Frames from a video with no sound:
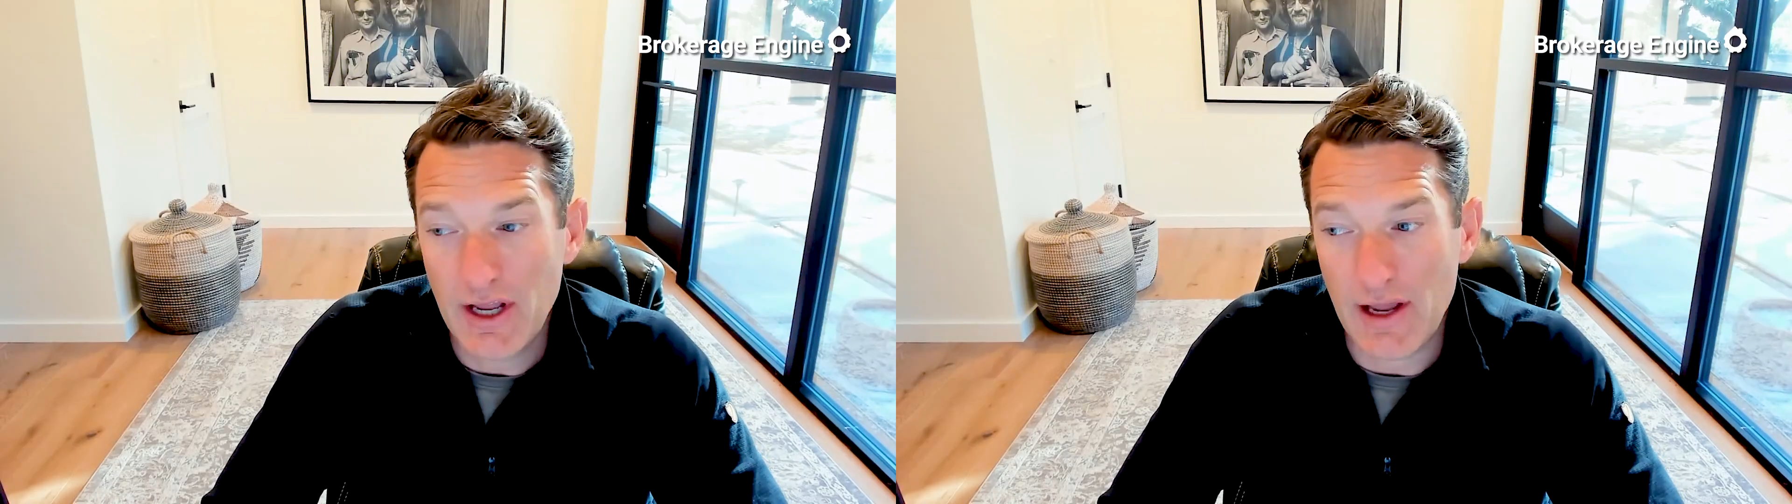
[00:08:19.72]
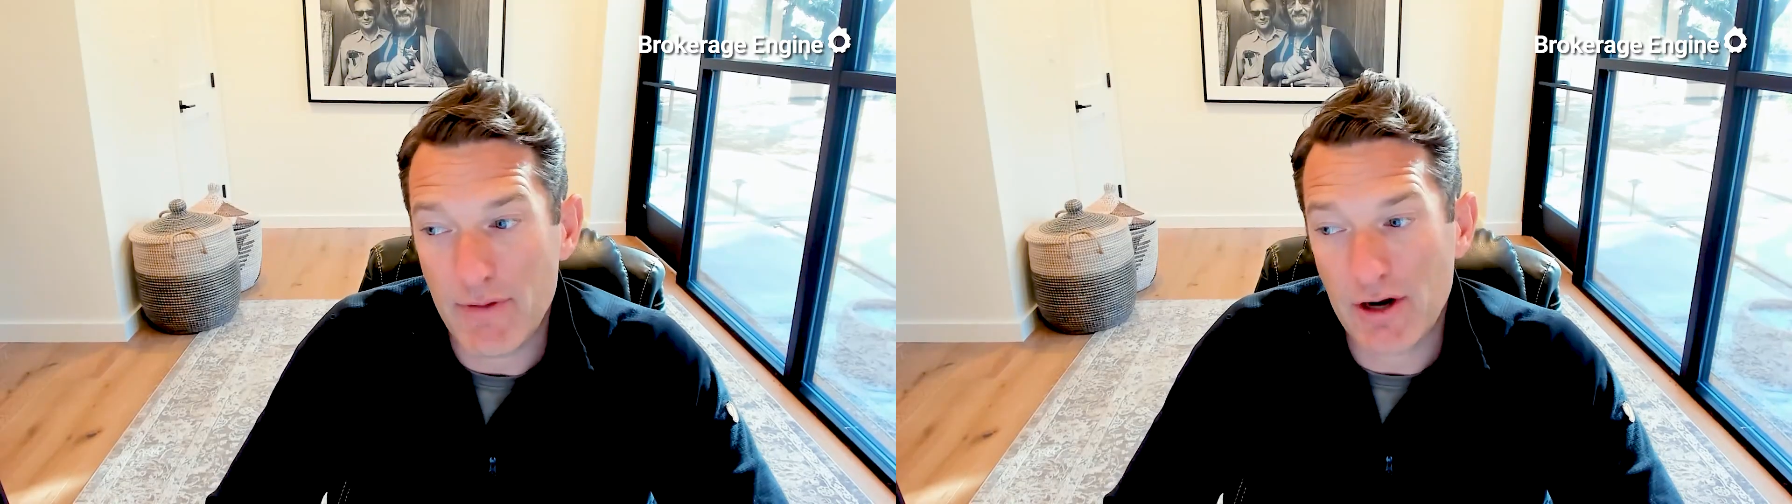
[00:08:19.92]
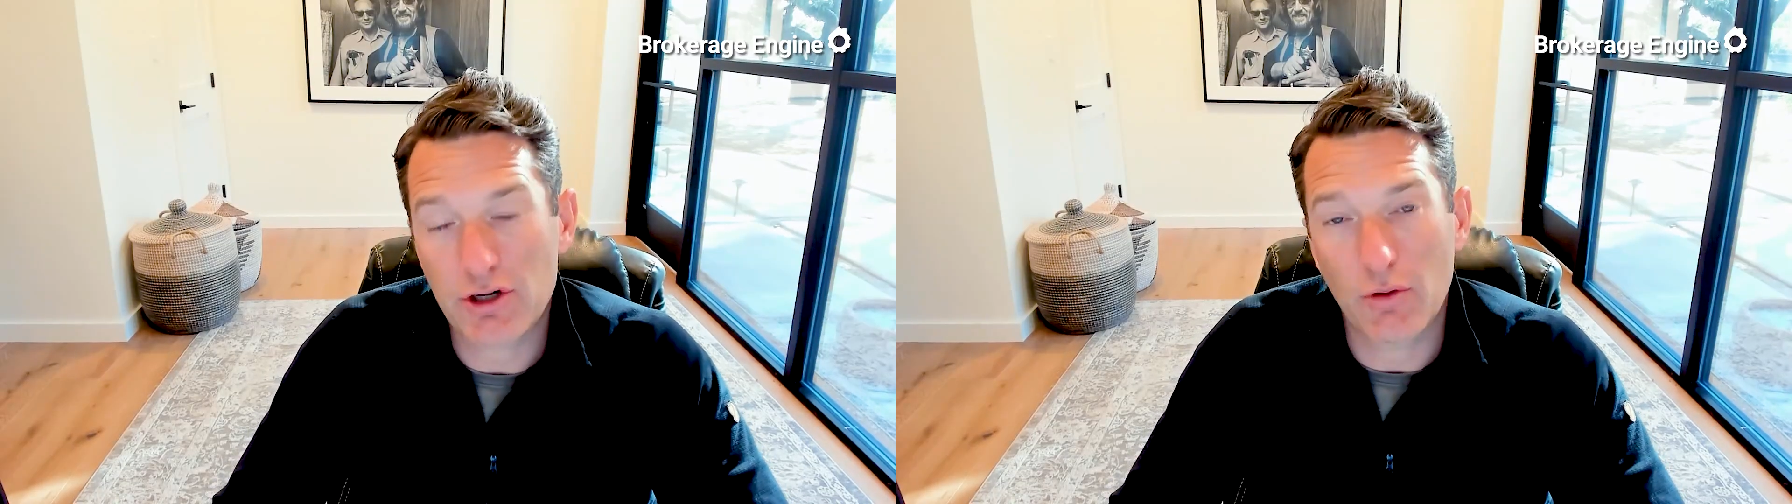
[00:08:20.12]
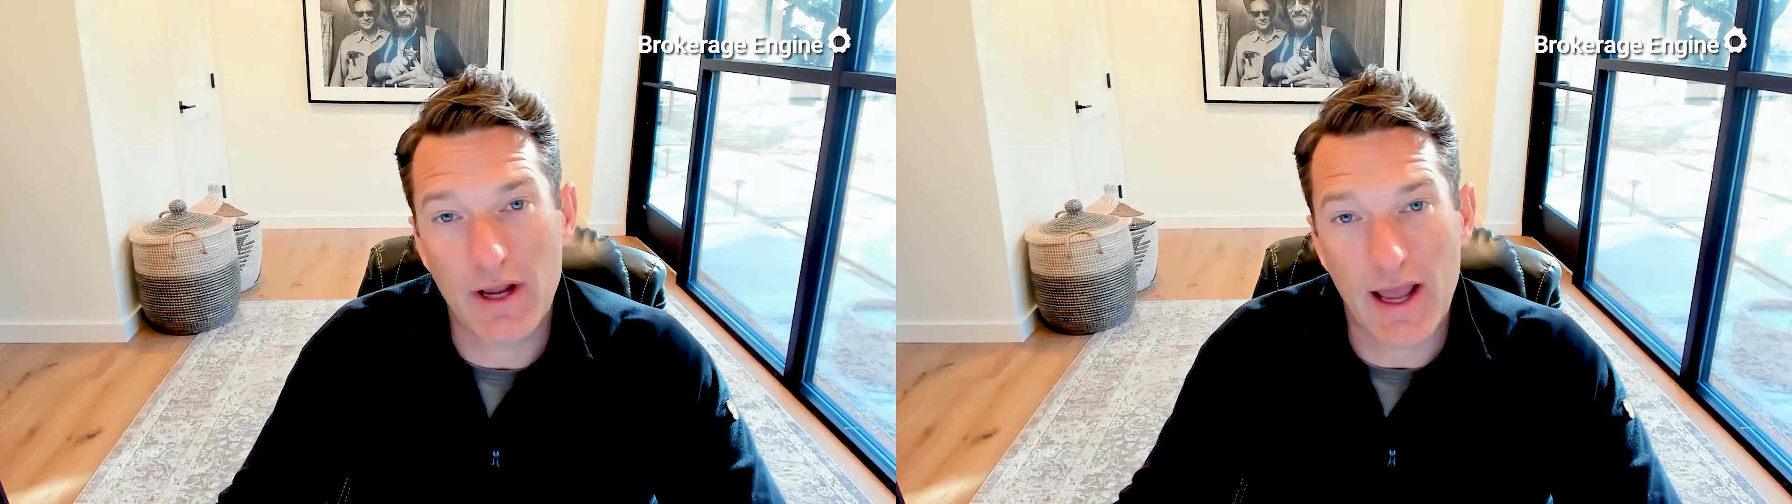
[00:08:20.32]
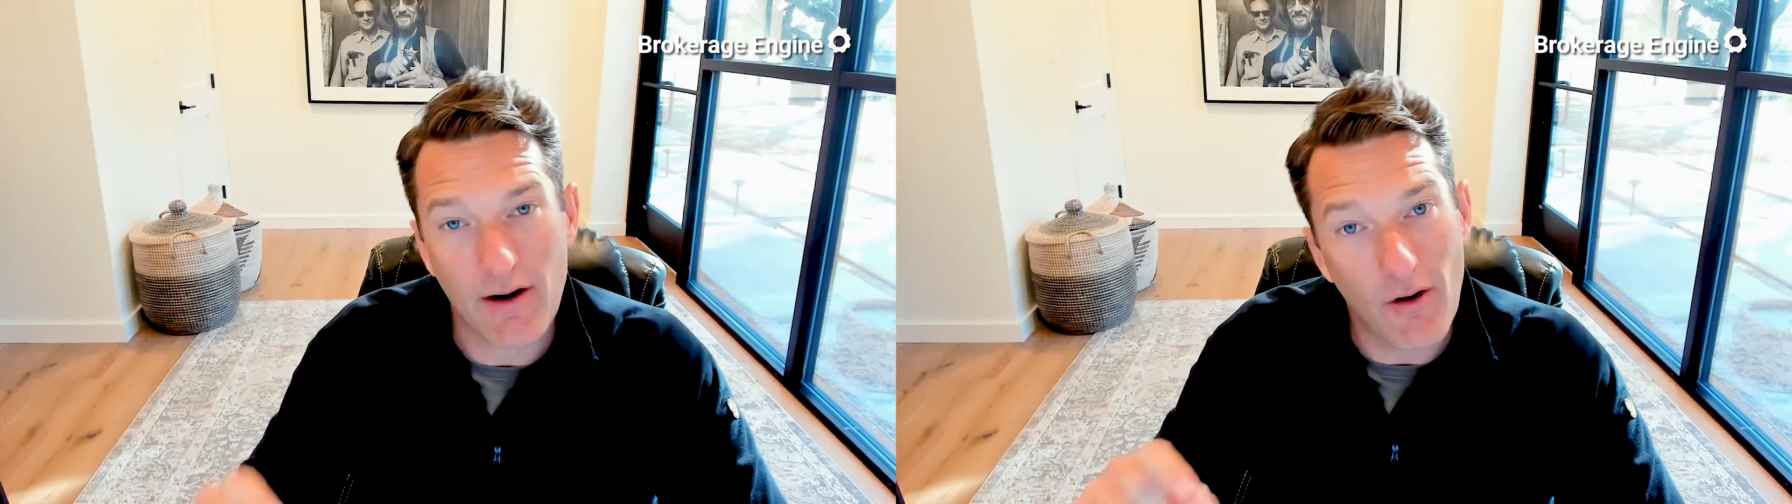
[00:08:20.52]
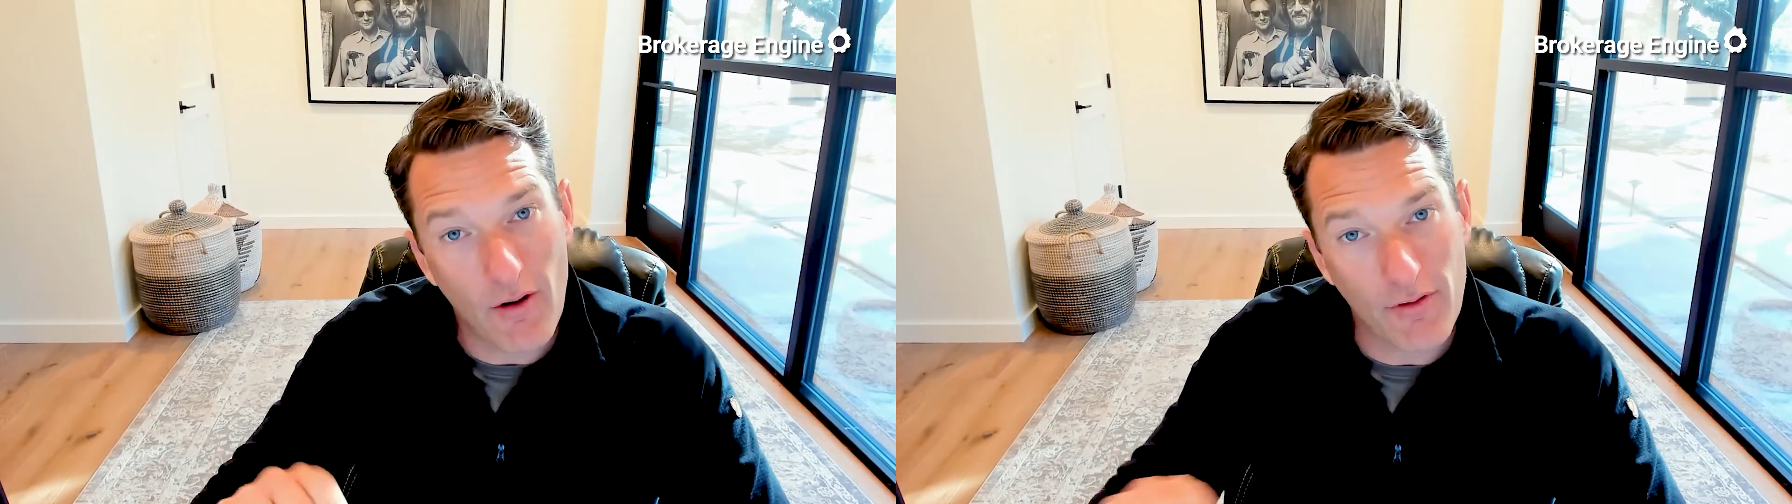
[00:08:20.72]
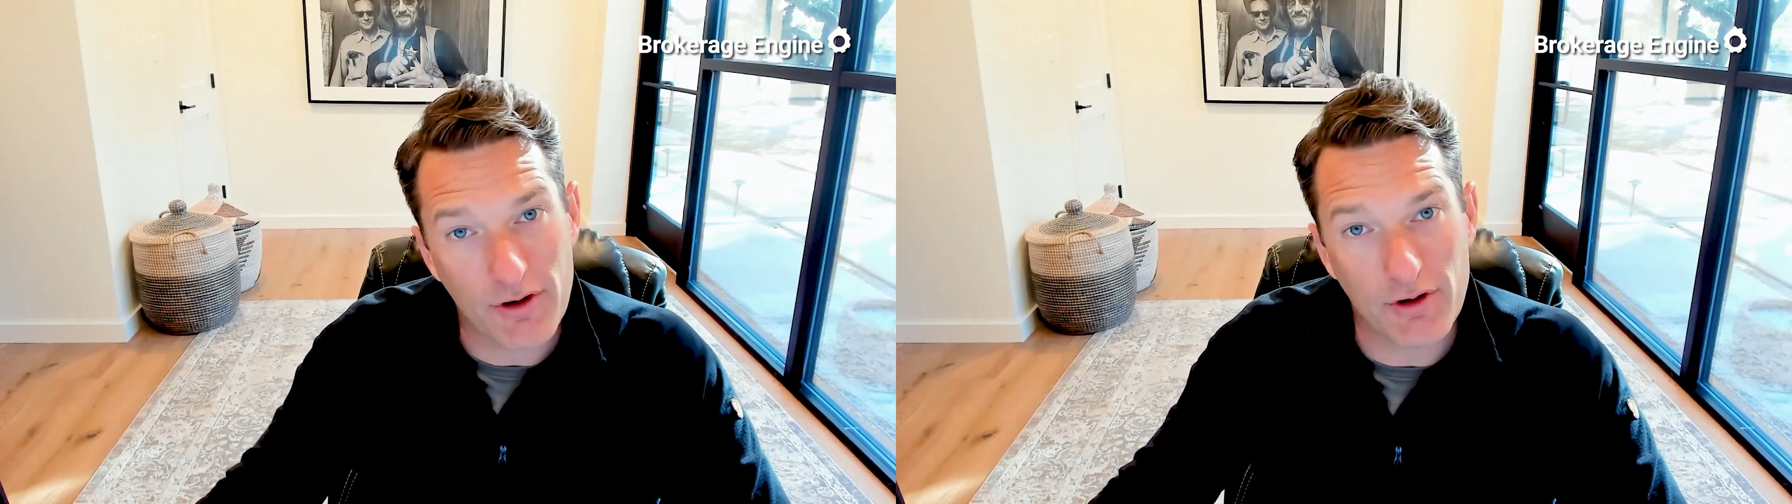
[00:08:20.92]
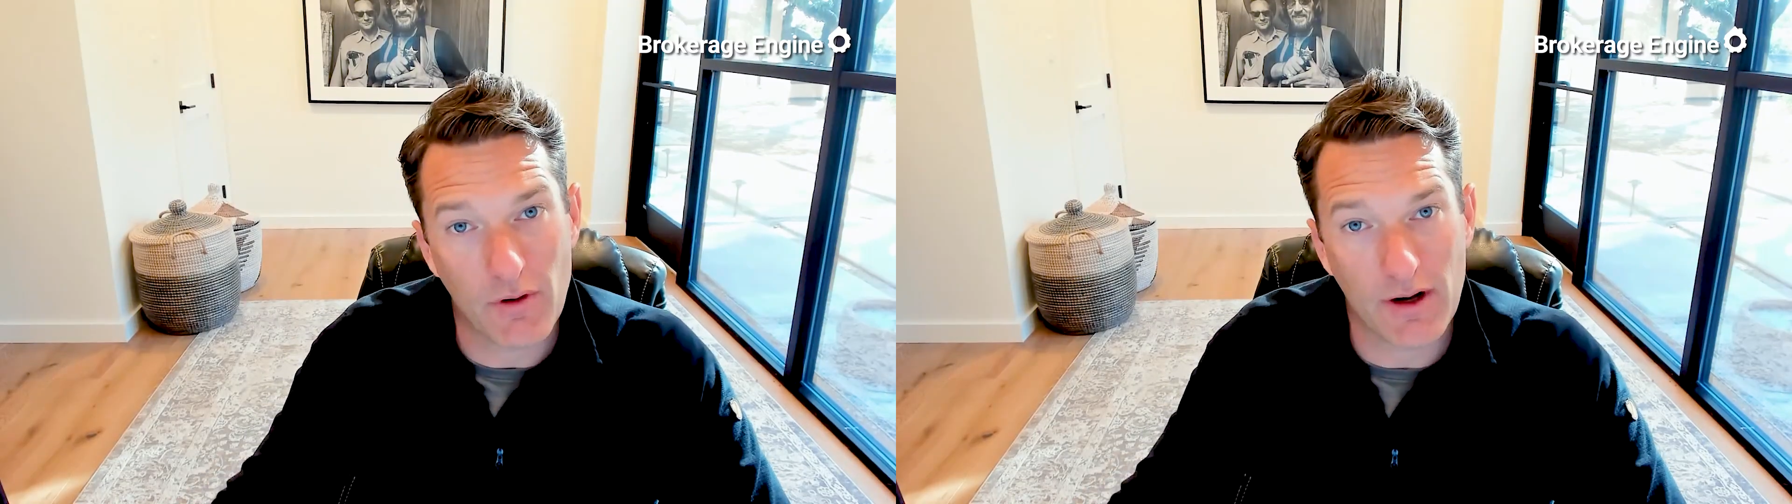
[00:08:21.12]
and make sure we had all the
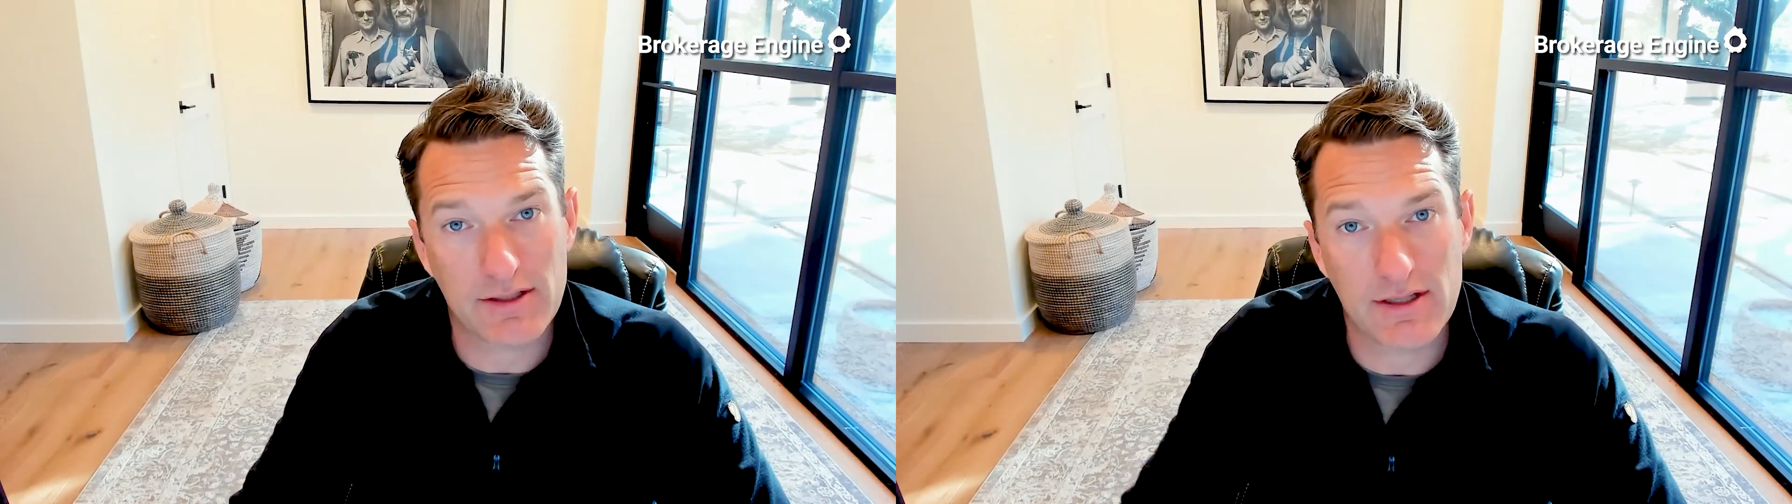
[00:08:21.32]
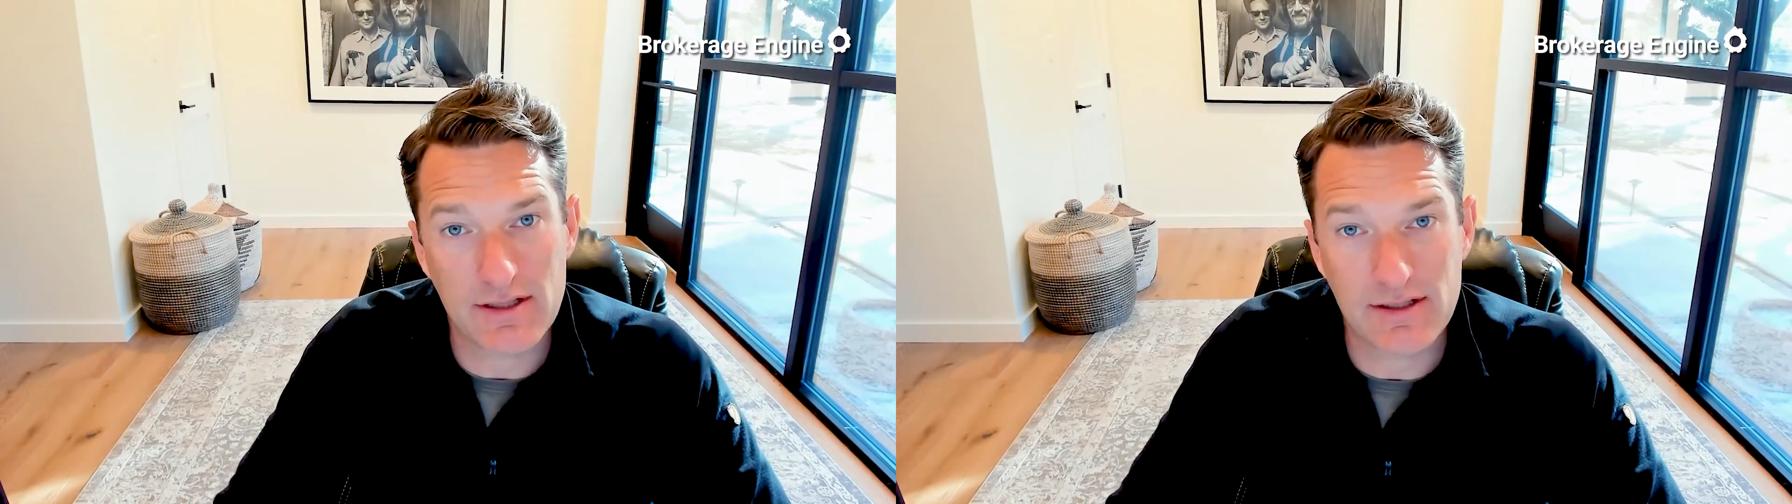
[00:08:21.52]
nuances